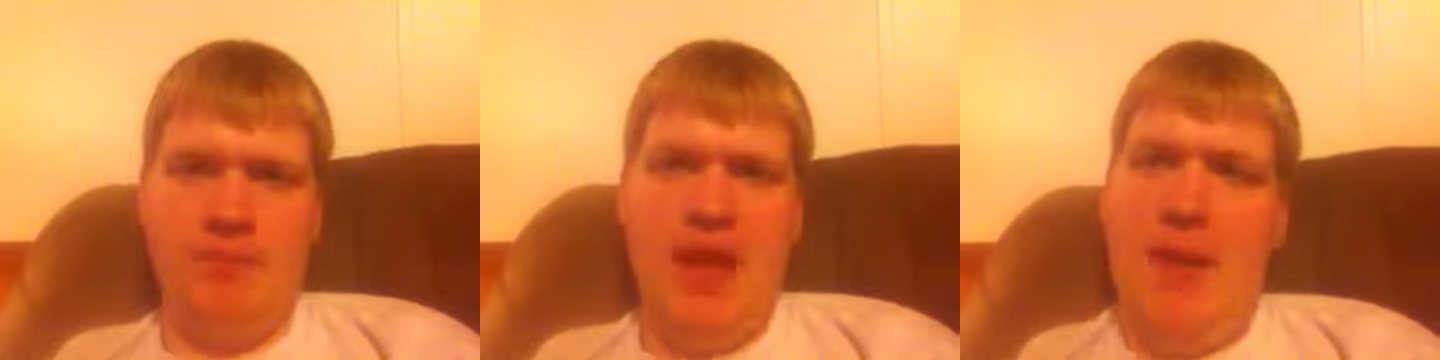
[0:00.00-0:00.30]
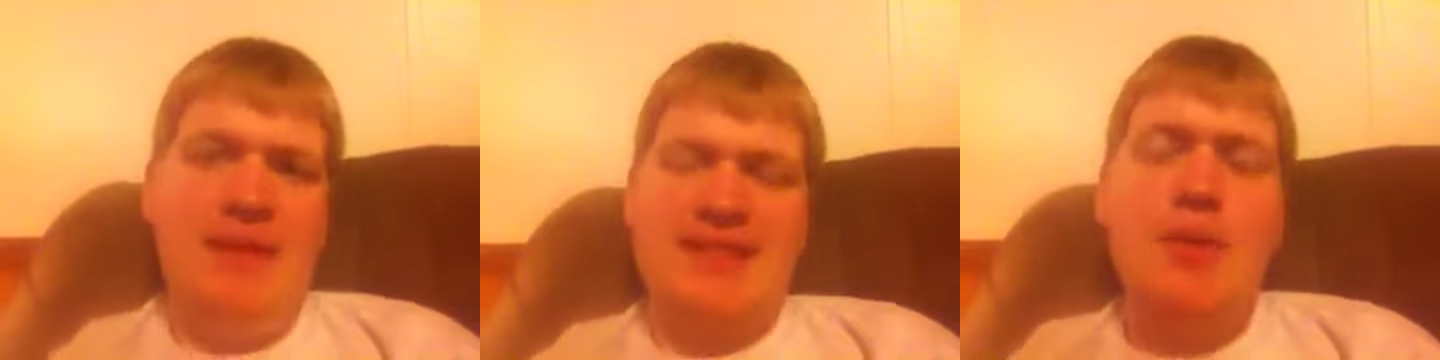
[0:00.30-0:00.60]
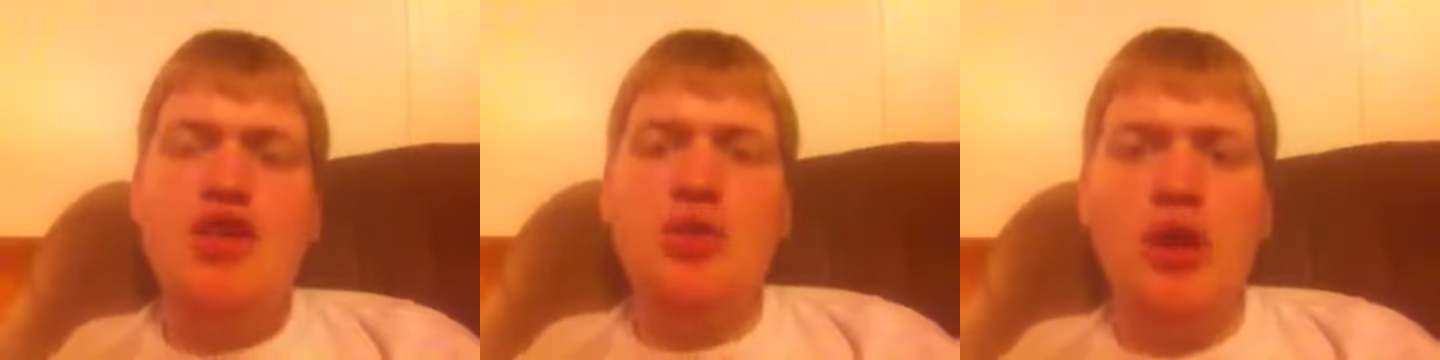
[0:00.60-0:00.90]
I mean, say
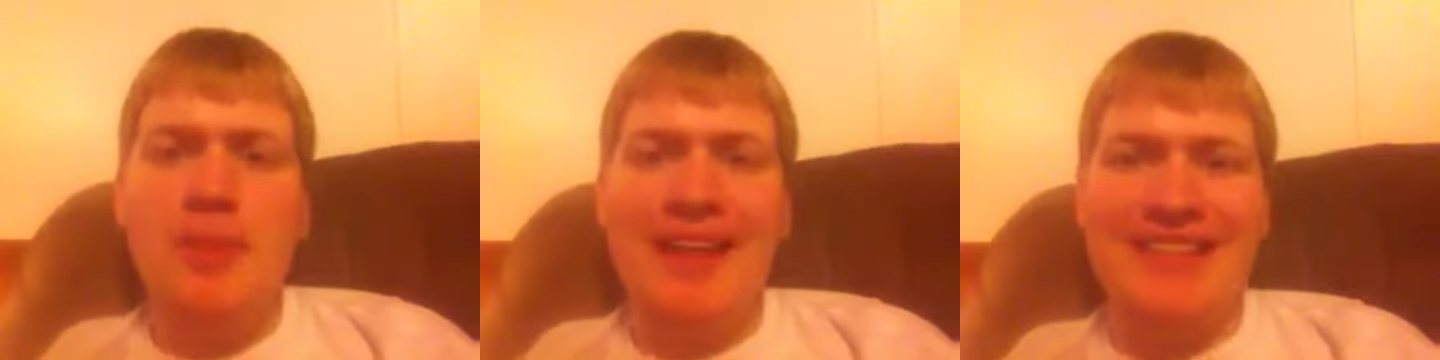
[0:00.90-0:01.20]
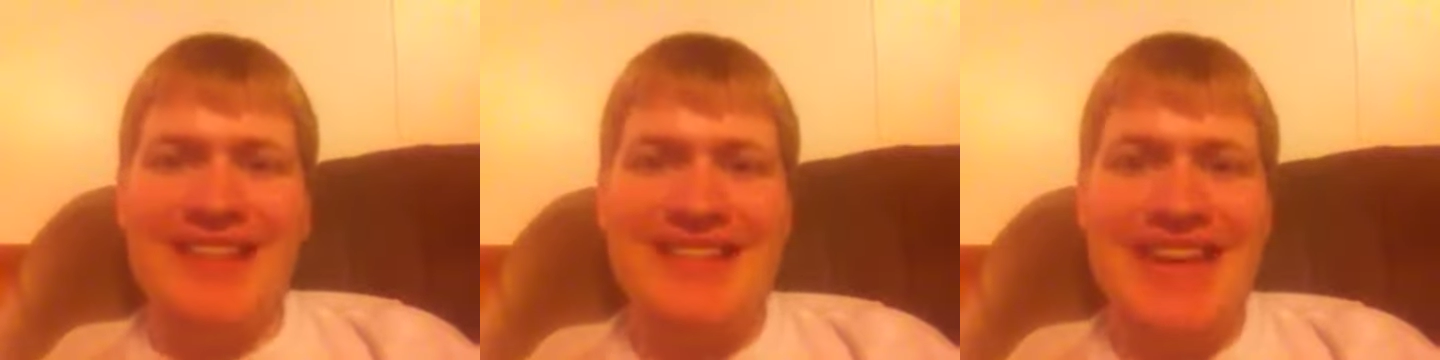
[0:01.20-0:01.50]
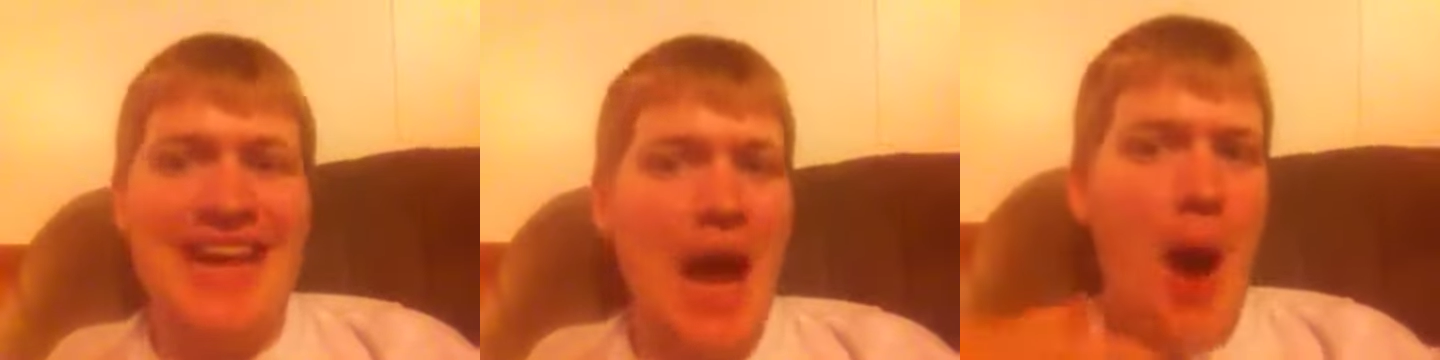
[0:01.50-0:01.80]
what you will about
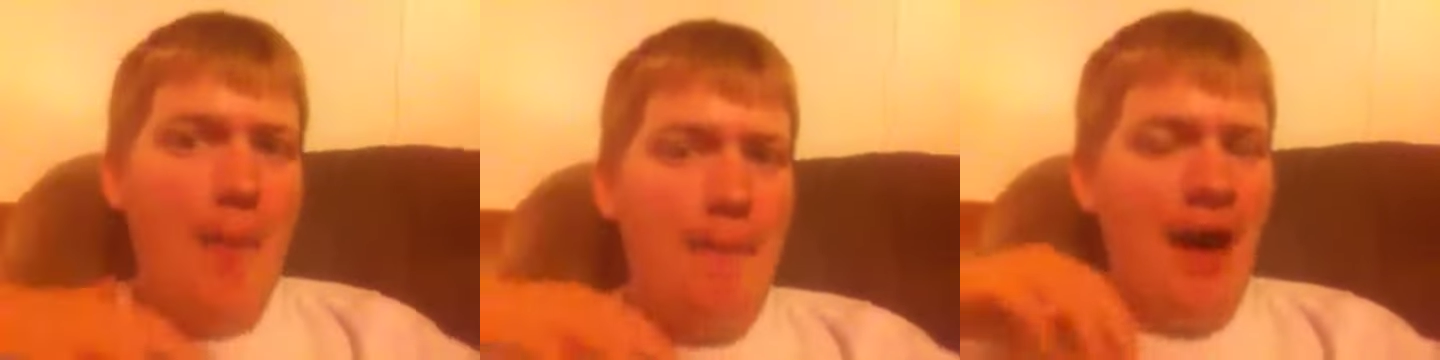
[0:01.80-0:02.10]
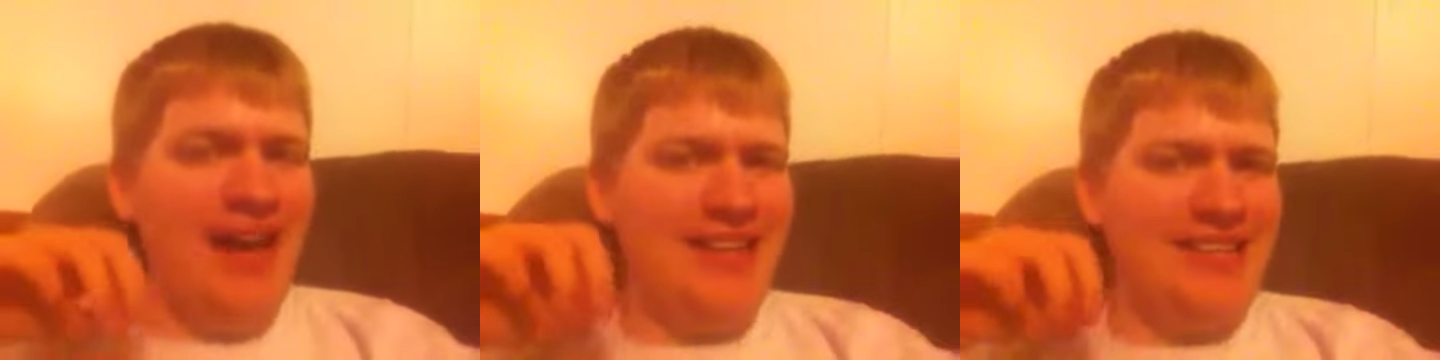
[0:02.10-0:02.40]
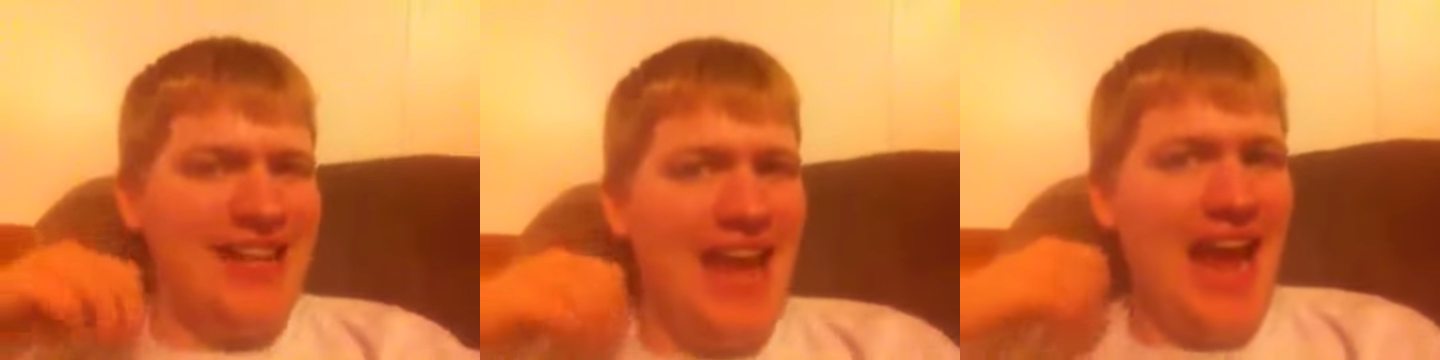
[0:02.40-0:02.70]
Disney,
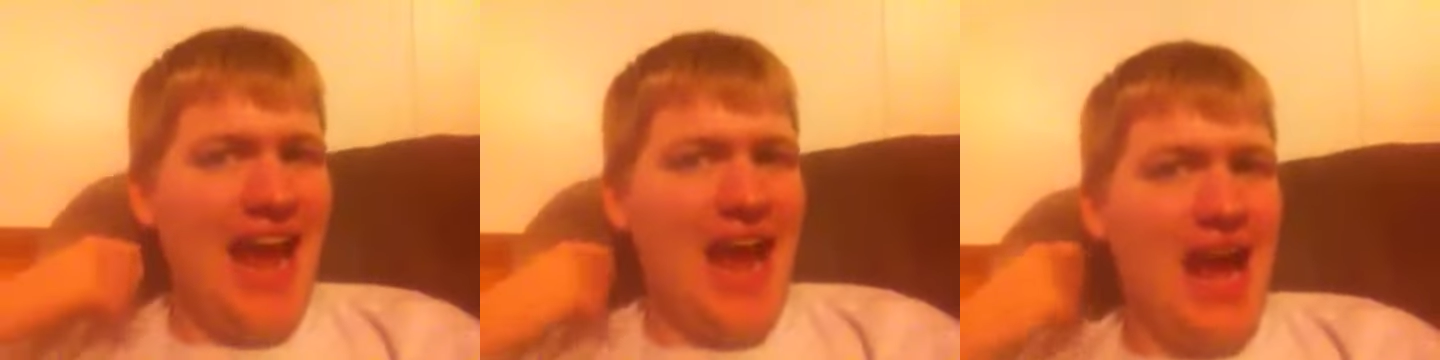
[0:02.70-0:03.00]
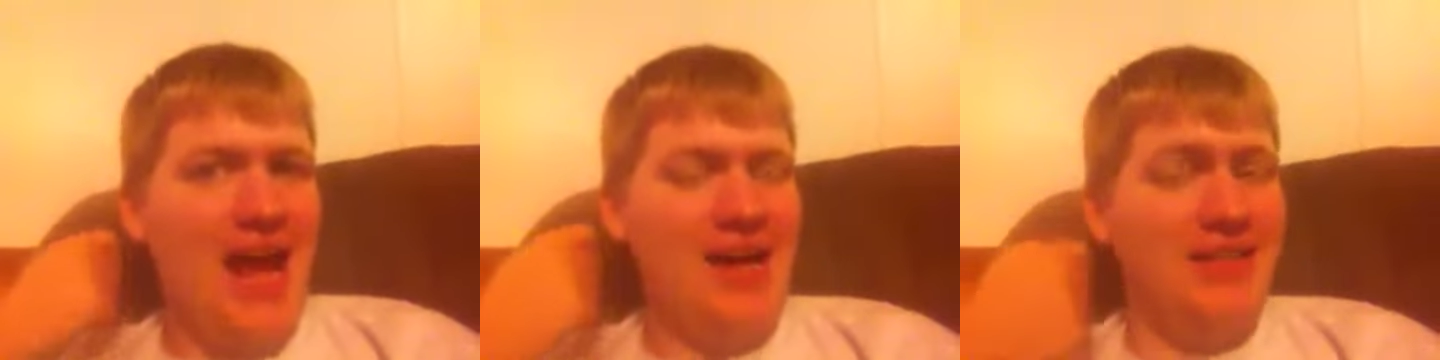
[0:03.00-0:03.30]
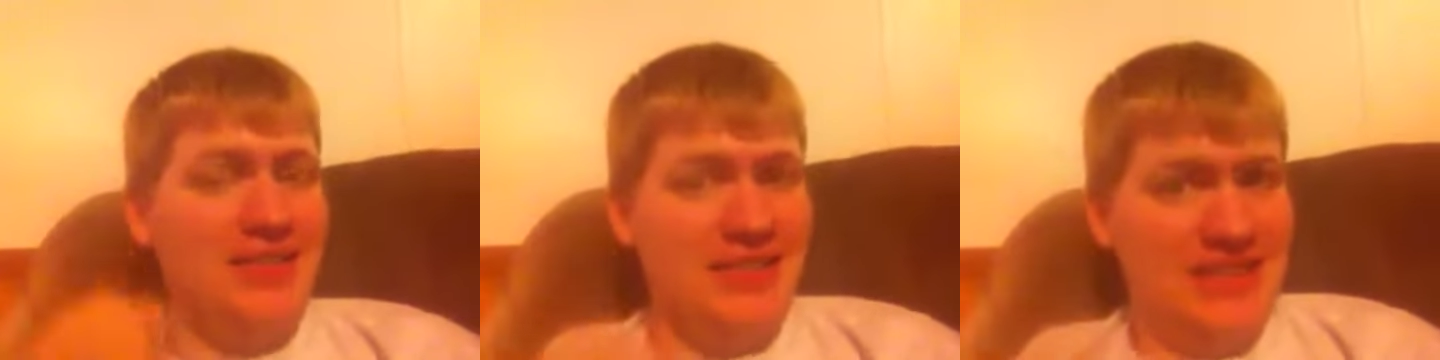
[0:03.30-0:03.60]
but
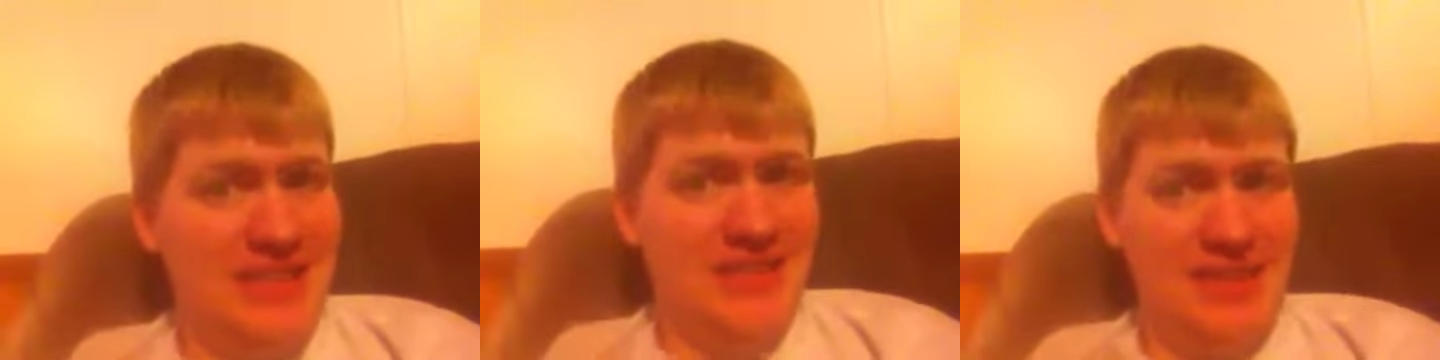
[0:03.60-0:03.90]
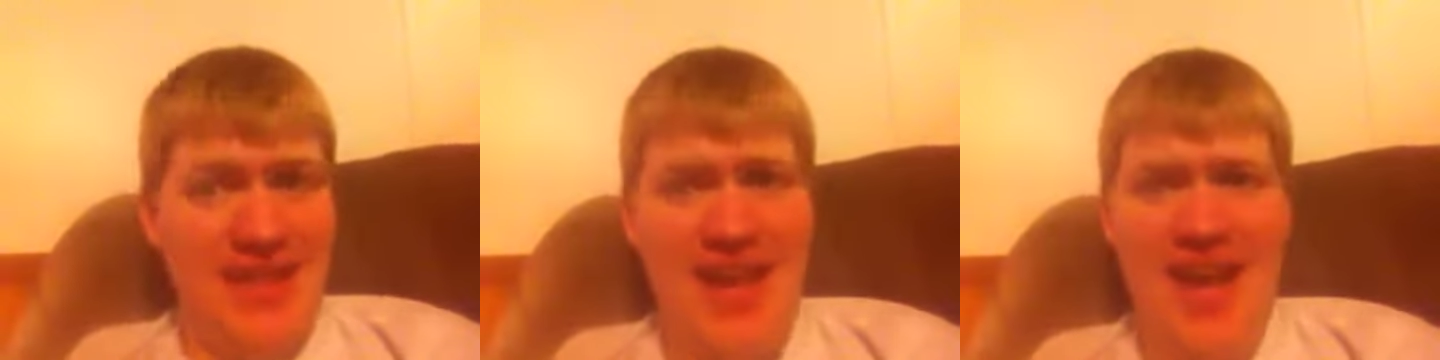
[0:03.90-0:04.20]
they